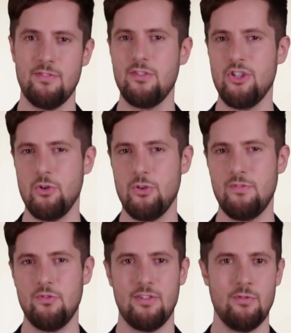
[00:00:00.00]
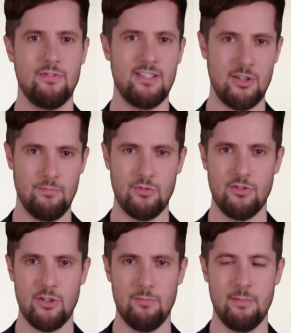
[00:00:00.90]
So, if you found this
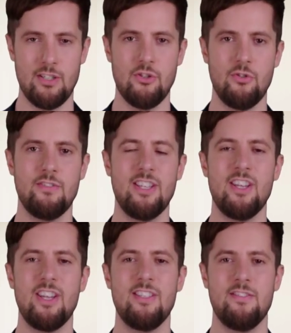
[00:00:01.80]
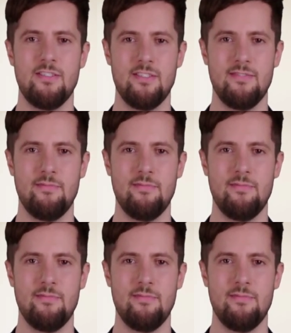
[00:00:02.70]
helpful, make sure to stay connected.